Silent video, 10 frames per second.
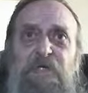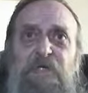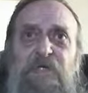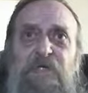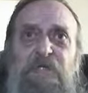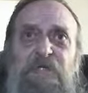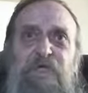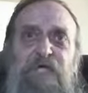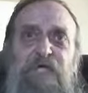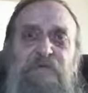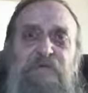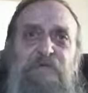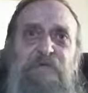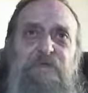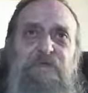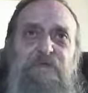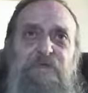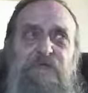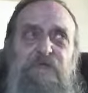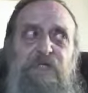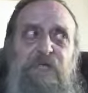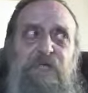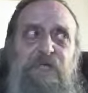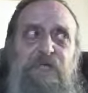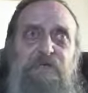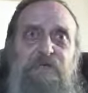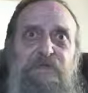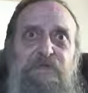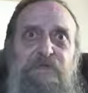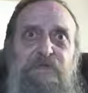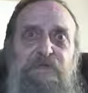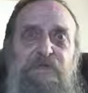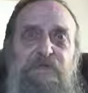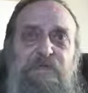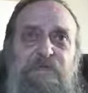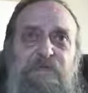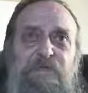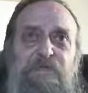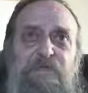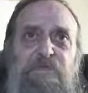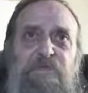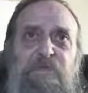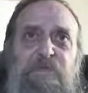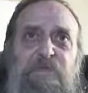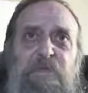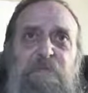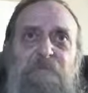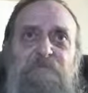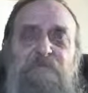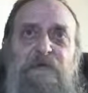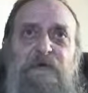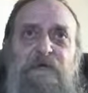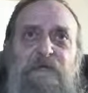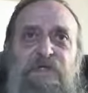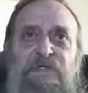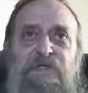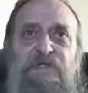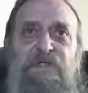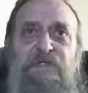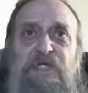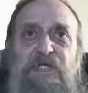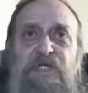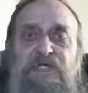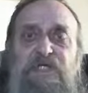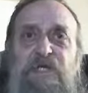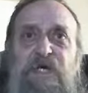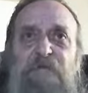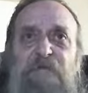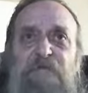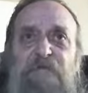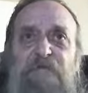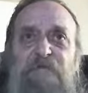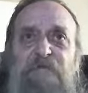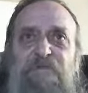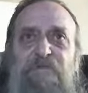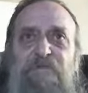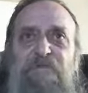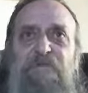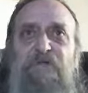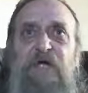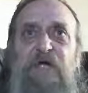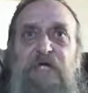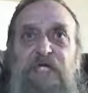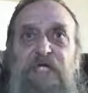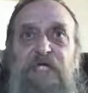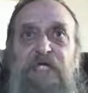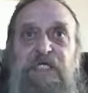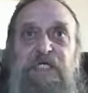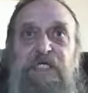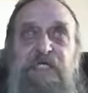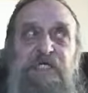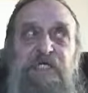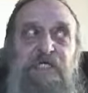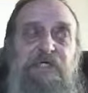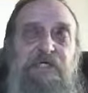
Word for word: many believers will have to go to a, a time of, of training and